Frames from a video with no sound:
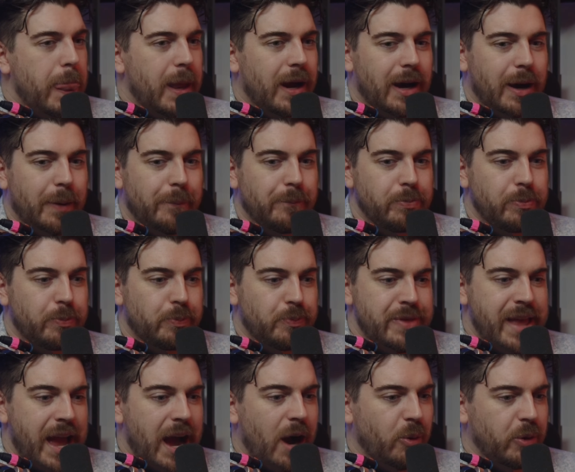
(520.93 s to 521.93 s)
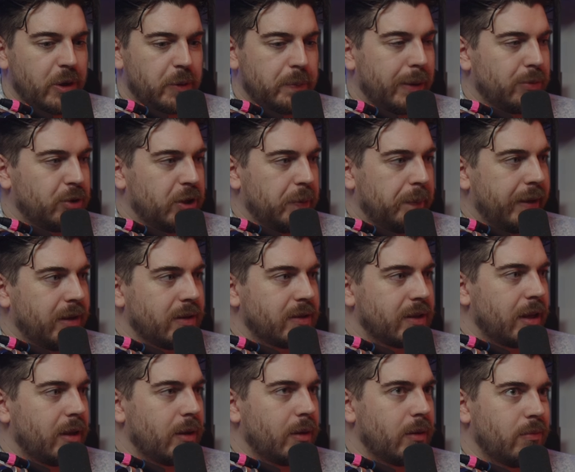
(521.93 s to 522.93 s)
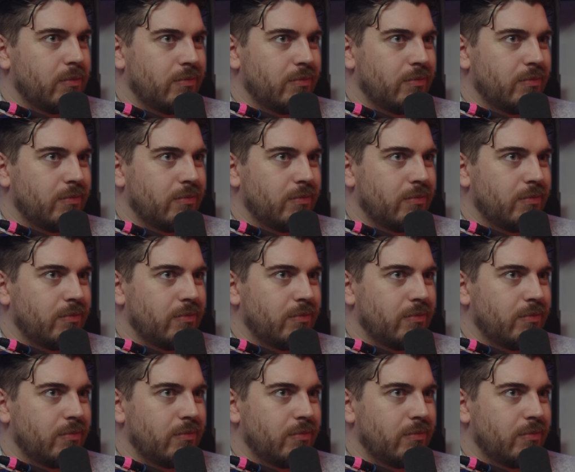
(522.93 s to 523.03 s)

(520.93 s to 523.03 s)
Um, now with PUBG PC,